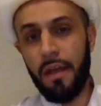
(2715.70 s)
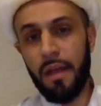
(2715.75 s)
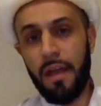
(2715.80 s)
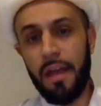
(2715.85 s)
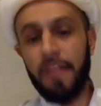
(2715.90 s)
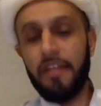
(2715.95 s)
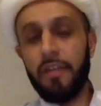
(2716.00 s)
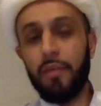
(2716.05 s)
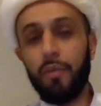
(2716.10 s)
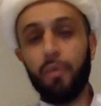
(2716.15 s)

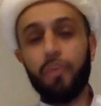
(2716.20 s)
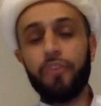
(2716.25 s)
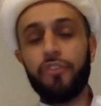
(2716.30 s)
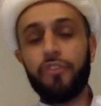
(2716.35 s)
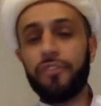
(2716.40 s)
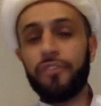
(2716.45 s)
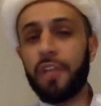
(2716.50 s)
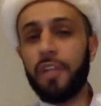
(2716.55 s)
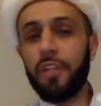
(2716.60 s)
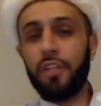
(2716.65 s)
And it will
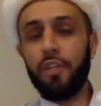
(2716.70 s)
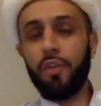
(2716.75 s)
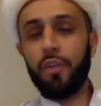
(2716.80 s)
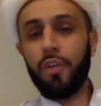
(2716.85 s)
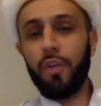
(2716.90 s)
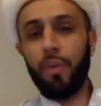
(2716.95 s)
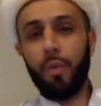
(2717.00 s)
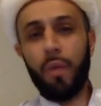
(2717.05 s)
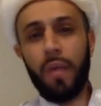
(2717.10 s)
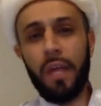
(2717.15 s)
stun
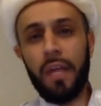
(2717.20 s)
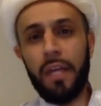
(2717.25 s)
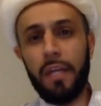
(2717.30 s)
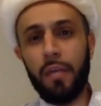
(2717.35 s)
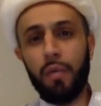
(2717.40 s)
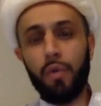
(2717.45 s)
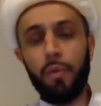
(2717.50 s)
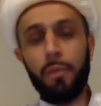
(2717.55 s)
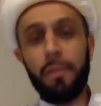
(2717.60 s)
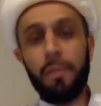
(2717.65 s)
you in a way
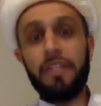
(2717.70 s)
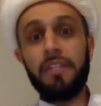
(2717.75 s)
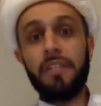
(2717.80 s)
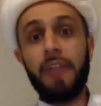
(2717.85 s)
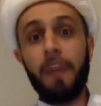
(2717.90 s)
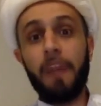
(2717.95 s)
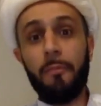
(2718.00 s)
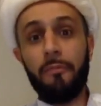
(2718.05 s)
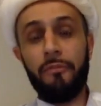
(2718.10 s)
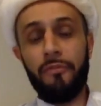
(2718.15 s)
you will be
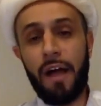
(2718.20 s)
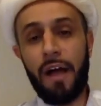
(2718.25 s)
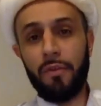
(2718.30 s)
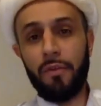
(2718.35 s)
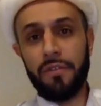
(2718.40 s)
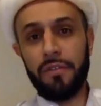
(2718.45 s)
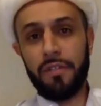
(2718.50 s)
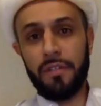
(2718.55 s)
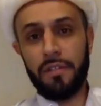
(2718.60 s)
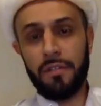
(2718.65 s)

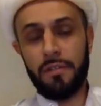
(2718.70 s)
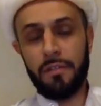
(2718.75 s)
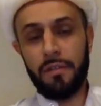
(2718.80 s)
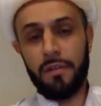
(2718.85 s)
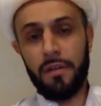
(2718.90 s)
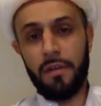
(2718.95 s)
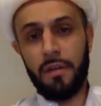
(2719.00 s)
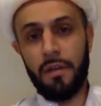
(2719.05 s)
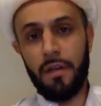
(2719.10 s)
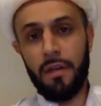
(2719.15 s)
dumbfounded
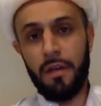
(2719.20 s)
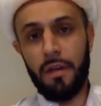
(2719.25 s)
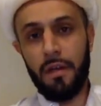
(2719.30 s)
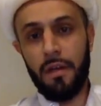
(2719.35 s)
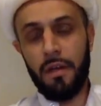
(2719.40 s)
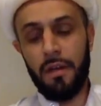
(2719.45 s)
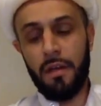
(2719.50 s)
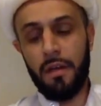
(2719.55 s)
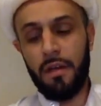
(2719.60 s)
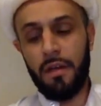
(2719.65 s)

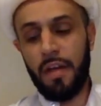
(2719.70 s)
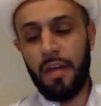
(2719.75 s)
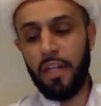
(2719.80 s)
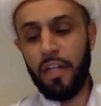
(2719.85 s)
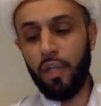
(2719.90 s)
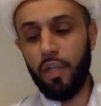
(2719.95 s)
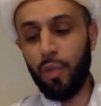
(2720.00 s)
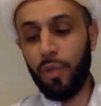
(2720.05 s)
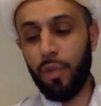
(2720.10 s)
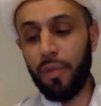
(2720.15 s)

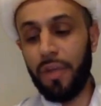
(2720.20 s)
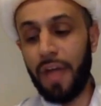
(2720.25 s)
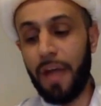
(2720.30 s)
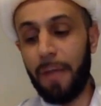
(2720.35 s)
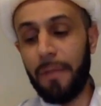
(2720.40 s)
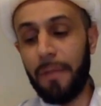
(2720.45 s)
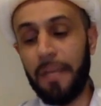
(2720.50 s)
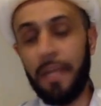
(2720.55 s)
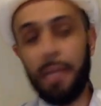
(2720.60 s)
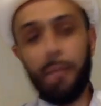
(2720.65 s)
and you will
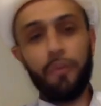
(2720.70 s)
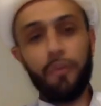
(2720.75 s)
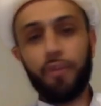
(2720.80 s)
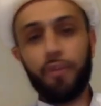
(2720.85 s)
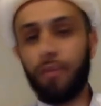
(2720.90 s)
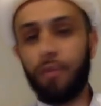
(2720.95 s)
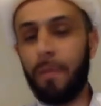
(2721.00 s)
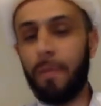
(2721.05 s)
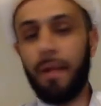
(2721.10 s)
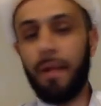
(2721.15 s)
not be able
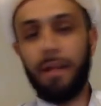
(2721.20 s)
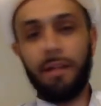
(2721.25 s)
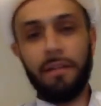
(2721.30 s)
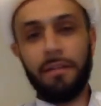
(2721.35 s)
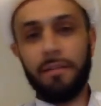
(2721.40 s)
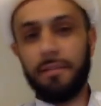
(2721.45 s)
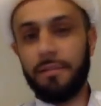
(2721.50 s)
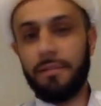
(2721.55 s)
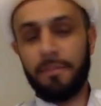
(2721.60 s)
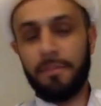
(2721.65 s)
to repel
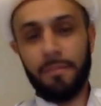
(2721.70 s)
it.